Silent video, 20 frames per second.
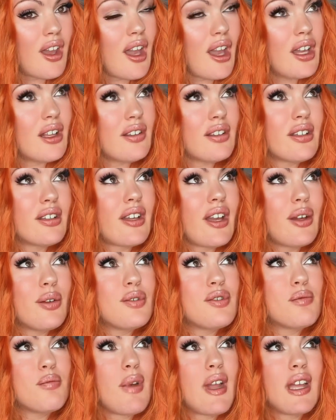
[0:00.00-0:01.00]
I like a guy
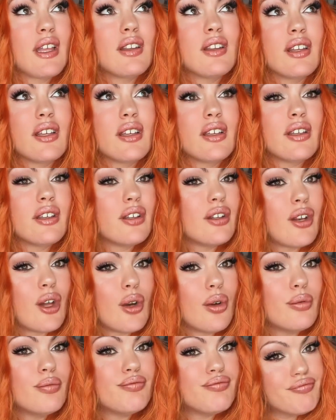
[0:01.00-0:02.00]
who's manly, you know?